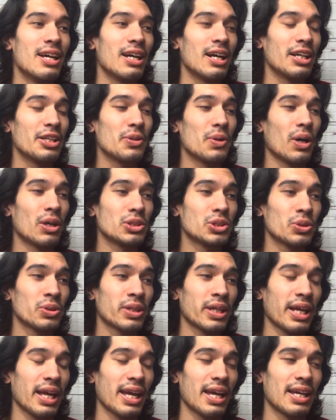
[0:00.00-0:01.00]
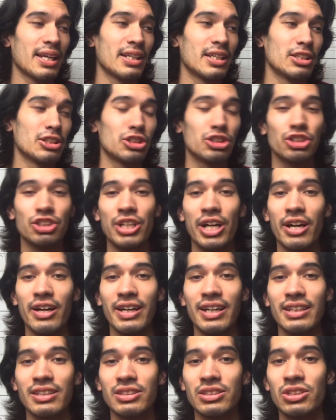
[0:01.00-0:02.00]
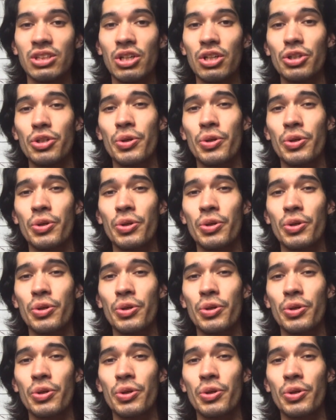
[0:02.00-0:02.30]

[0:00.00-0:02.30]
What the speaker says: You also can share it.